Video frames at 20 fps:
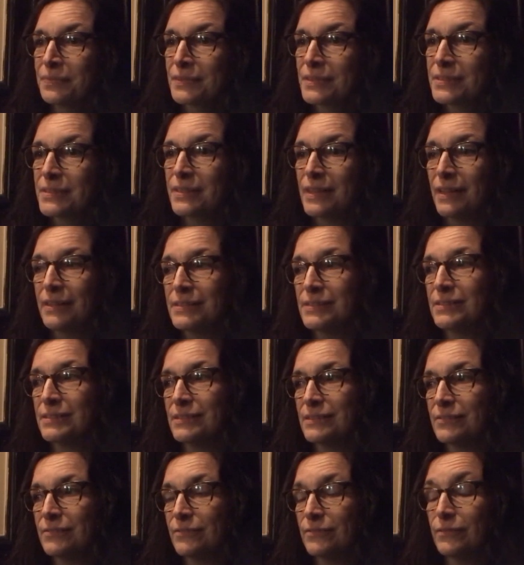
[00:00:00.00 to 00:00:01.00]
so that's
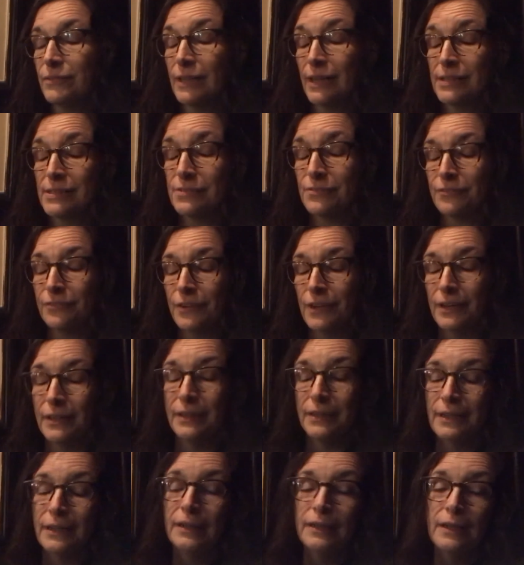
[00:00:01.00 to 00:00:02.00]
lots of
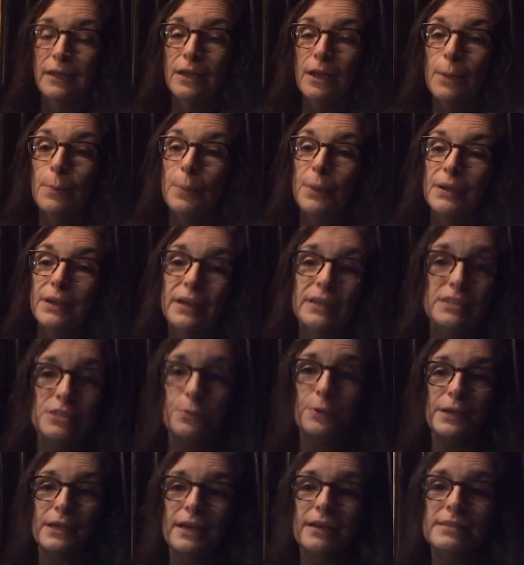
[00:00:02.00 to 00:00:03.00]
fun. But next
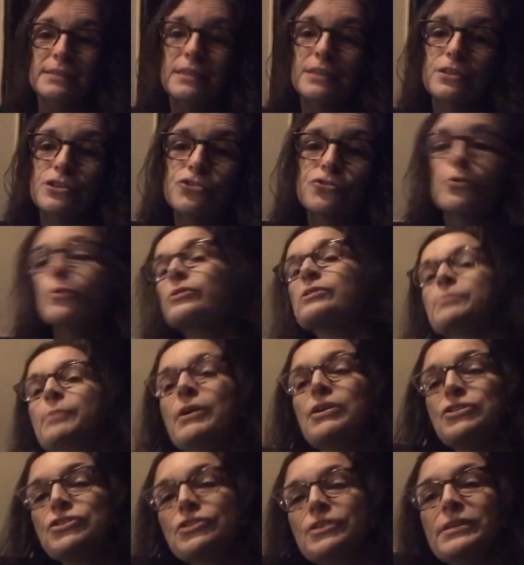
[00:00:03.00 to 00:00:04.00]
week I see the stroke
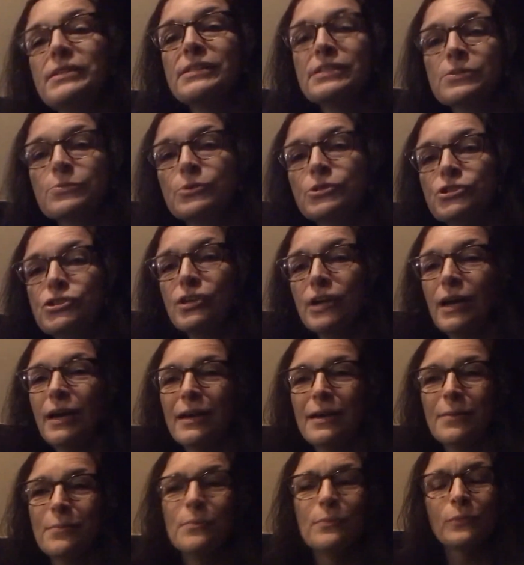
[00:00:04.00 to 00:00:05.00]
specialist, which I
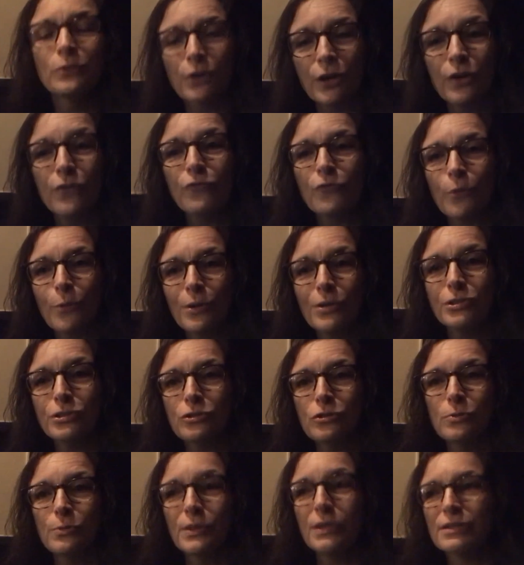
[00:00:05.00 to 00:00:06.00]
am looking forward
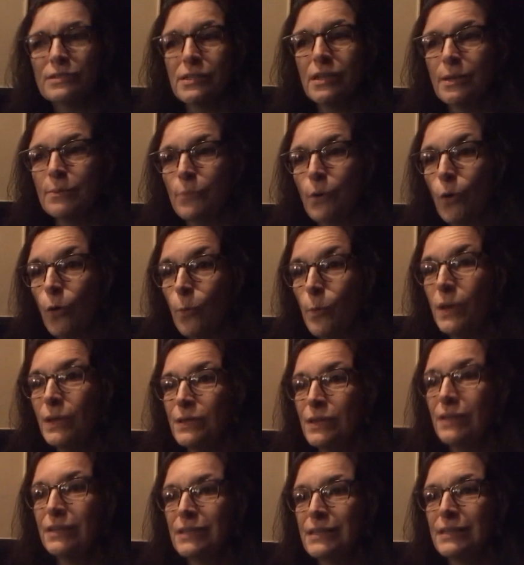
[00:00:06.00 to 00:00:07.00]
to because I'm hoping
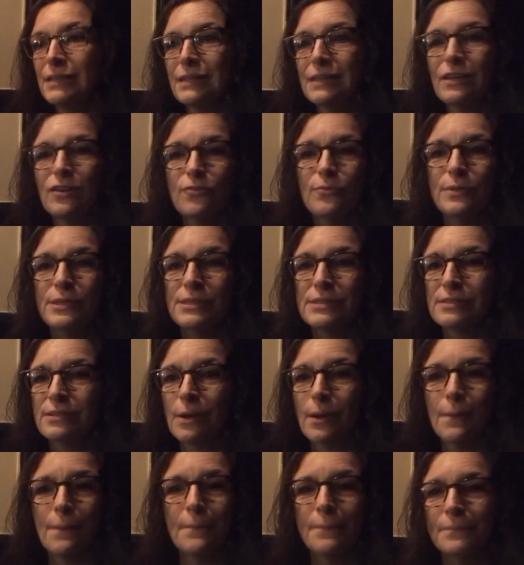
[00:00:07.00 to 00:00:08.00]
that he can give me
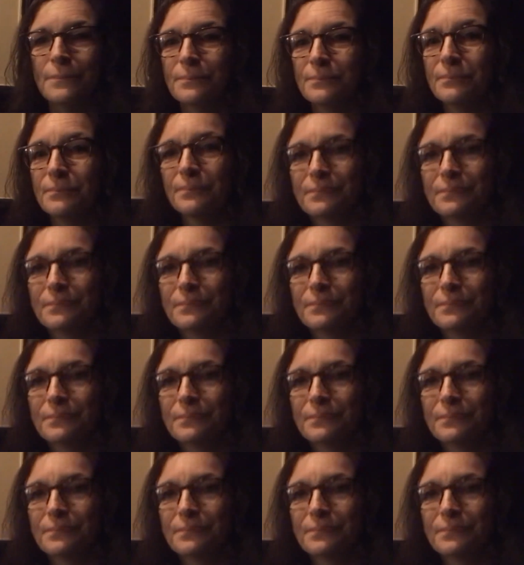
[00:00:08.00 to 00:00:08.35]
some